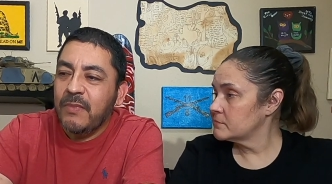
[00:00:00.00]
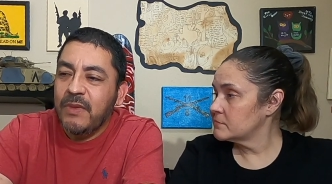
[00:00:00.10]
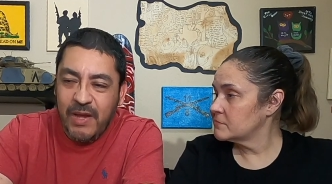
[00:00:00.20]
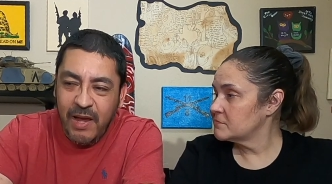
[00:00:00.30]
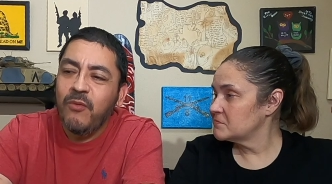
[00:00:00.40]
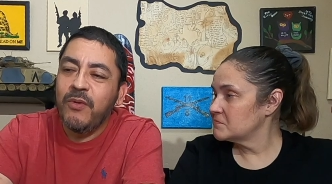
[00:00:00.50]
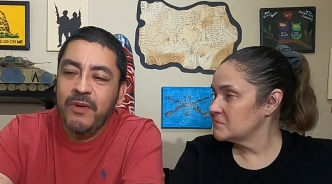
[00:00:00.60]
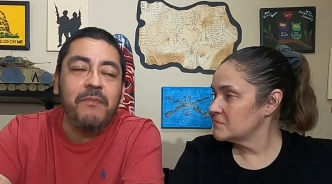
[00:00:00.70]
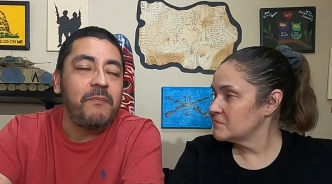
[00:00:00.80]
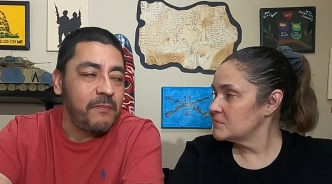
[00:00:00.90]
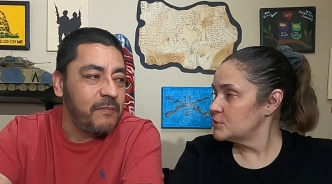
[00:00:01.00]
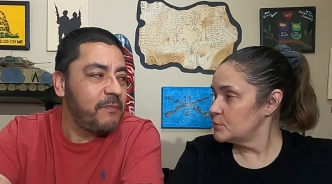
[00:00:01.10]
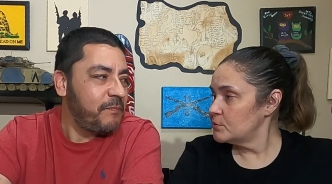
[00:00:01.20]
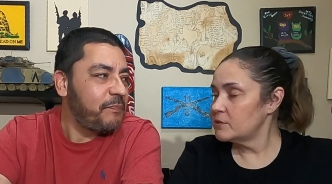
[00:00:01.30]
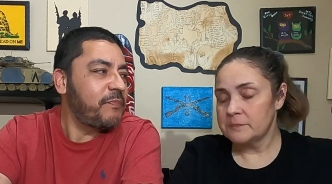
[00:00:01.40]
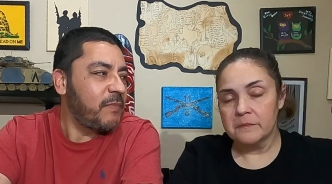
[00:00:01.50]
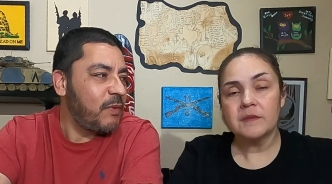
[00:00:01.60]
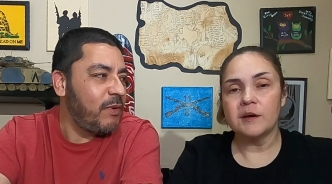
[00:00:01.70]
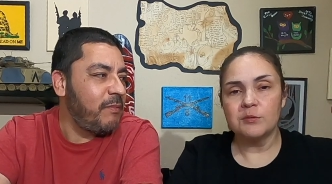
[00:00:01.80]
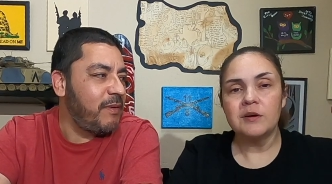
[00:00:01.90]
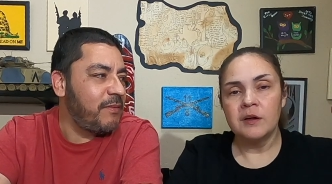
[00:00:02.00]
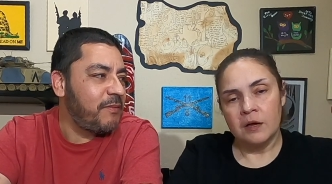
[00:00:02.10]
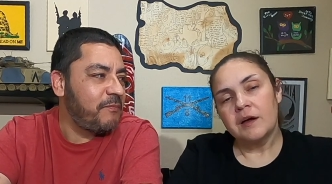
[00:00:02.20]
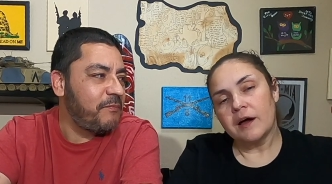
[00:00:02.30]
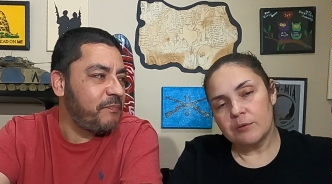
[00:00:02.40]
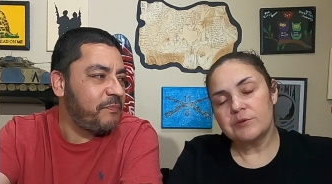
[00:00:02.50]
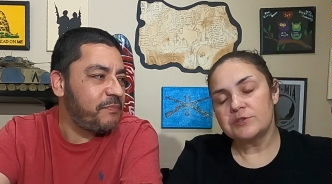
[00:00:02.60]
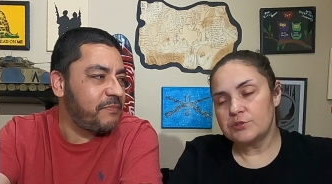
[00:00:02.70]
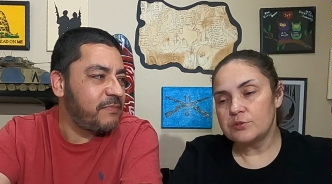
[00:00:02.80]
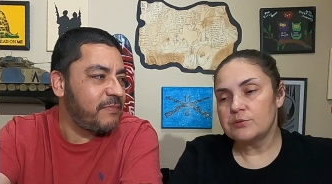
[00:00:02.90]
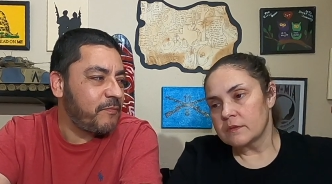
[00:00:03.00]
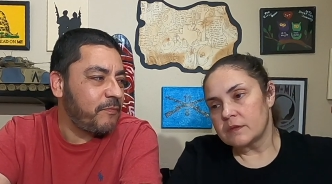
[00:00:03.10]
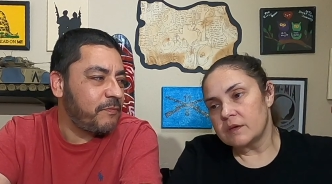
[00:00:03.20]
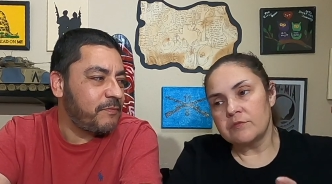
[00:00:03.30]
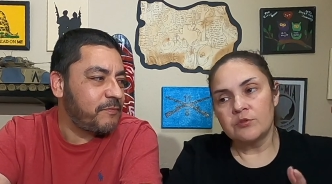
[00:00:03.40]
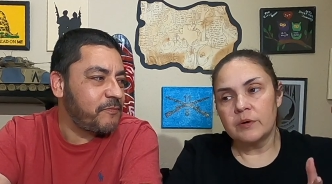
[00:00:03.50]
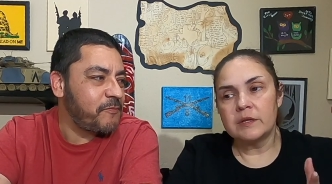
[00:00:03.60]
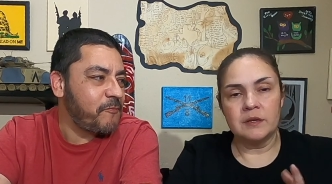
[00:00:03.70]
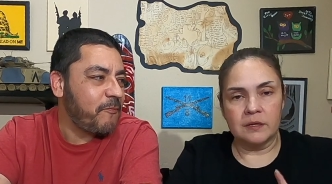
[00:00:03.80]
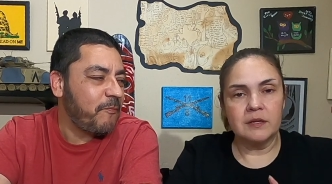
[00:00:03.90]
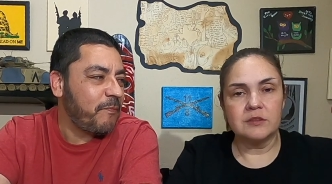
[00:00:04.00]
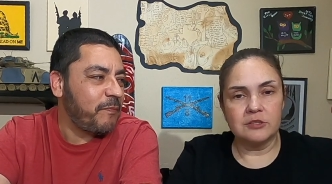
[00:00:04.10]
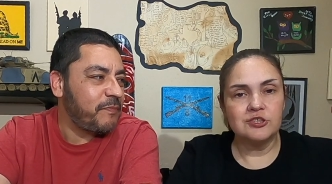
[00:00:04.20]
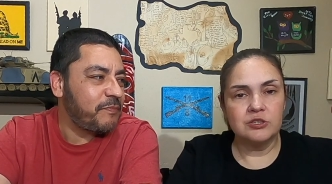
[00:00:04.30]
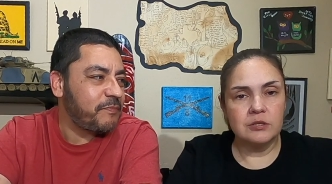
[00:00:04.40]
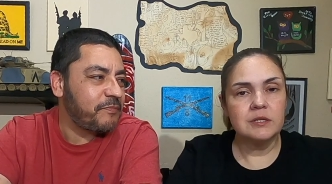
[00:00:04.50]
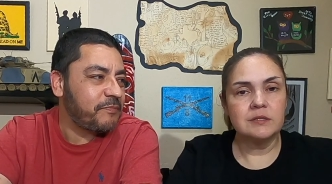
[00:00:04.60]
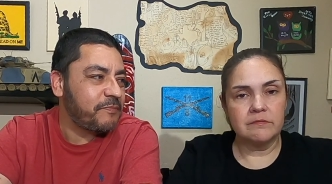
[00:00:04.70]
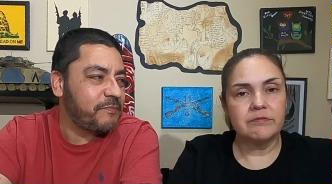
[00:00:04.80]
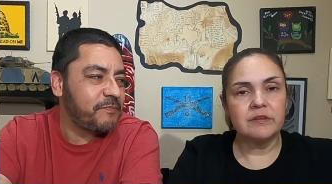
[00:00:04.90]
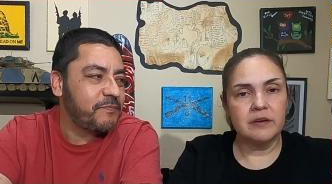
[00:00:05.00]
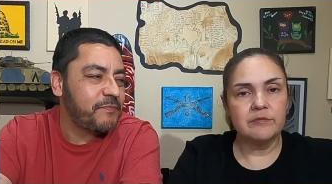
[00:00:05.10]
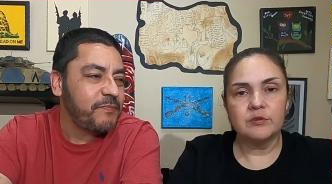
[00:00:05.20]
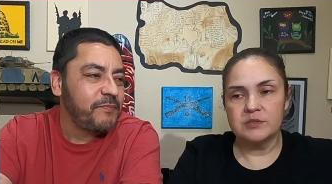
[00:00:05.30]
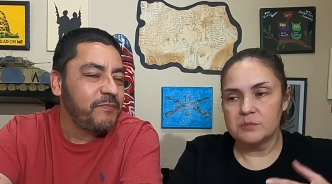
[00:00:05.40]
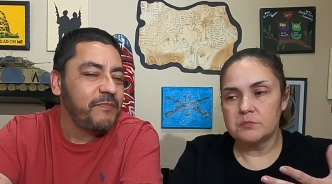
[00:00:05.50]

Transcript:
Speaker 1: Yeah, I would. You would? What I about would, you? I would too. Even though I didn't get the chili flavor as,